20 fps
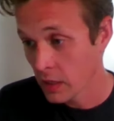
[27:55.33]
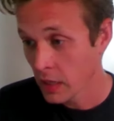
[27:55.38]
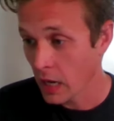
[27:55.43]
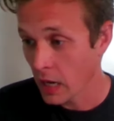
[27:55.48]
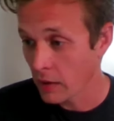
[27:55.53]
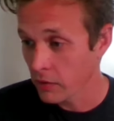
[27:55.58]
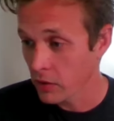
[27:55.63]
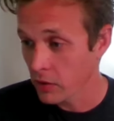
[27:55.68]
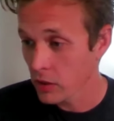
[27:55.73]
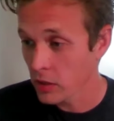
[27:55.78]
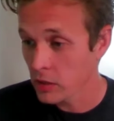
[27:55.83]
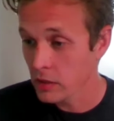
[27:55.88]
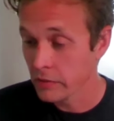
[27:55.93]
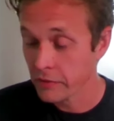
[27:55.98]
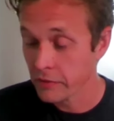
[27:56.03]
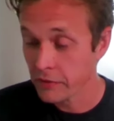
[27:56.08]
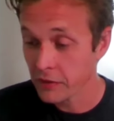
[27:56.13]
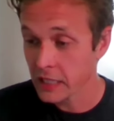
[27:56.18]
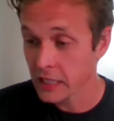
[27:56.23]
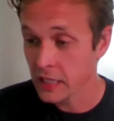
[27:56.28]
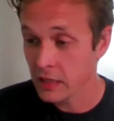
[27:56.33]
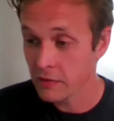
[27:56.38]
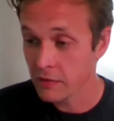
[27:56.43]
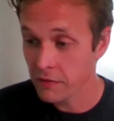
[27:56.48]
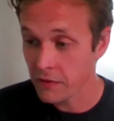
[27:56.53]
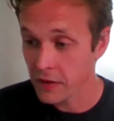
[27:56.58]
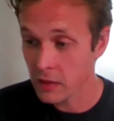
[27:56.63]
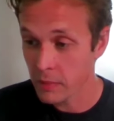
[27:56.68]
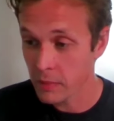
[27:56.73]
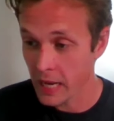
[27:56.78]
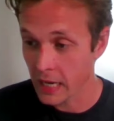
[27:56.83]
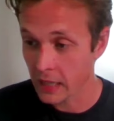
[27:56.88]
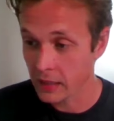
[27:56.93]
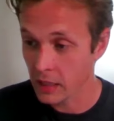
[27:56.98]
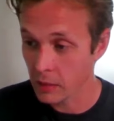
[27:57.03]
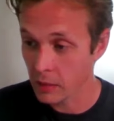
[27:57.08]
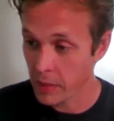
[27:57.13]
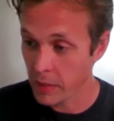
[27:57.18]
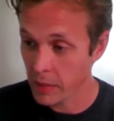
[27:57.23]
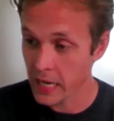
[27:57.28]
I've heard conflicting feedback
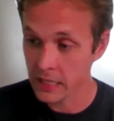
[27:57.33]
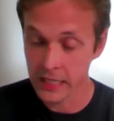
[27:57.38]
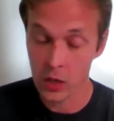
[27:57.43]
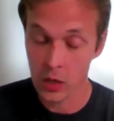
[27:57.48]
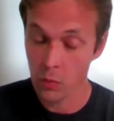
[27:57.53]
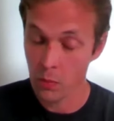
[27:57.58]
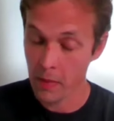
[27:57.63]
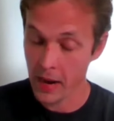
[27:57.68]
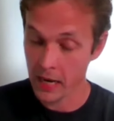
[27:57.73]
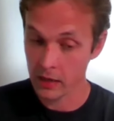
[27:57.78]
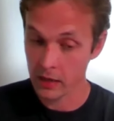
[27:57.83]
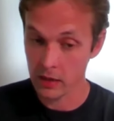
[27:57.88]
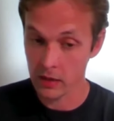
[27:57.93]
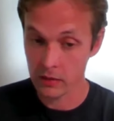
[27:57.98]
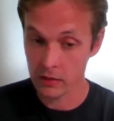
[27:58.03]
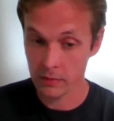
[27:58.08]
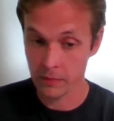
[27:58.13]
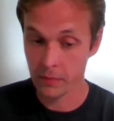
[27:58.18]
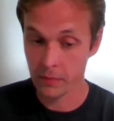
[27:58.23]
that pays out matter.